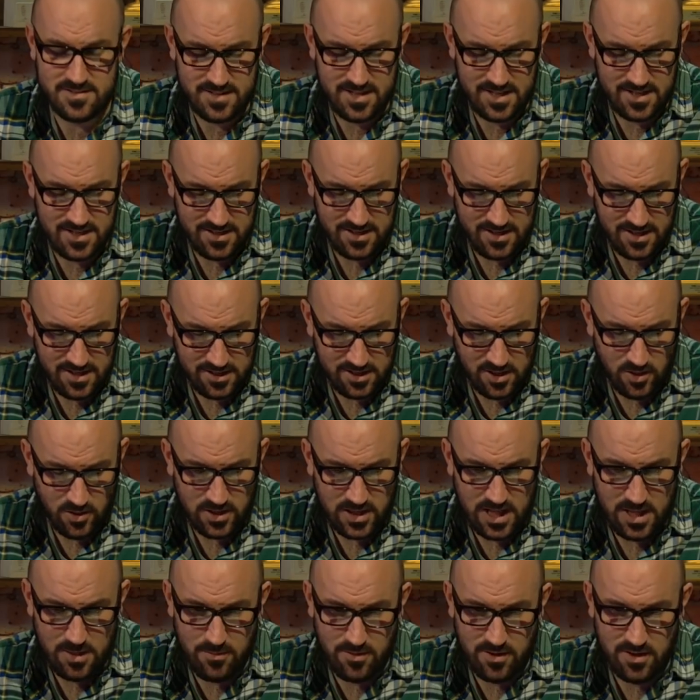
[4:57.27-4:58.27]
They had a
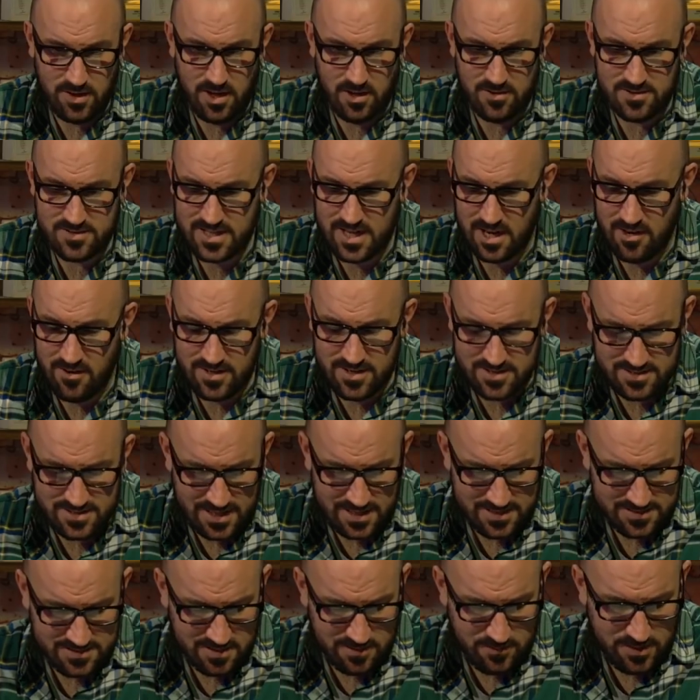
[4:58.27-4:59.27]
goalkeeper yeah. in Loris Karius
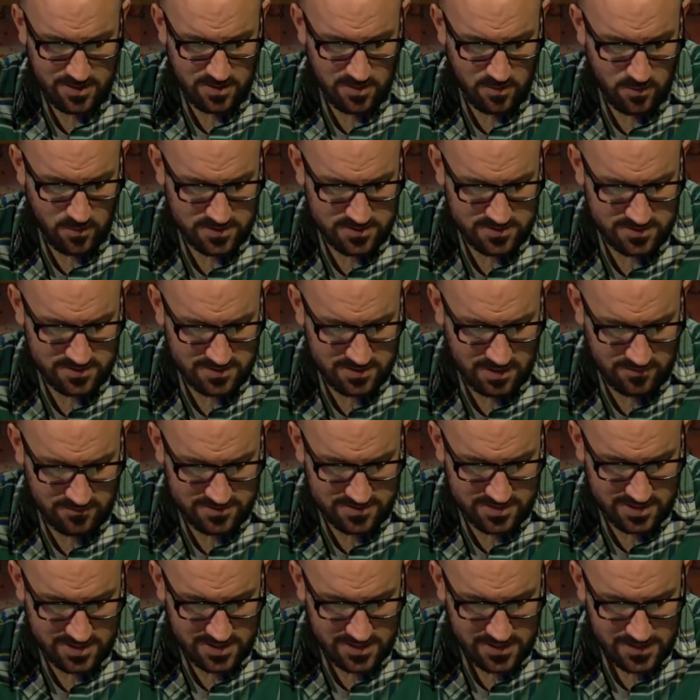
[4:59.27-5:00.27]
last time out who wasn't
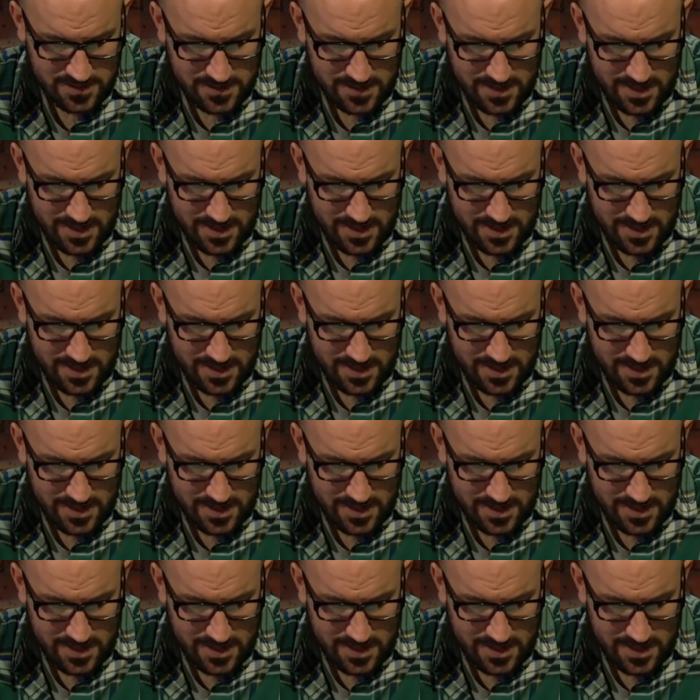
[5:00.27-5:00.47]
obviously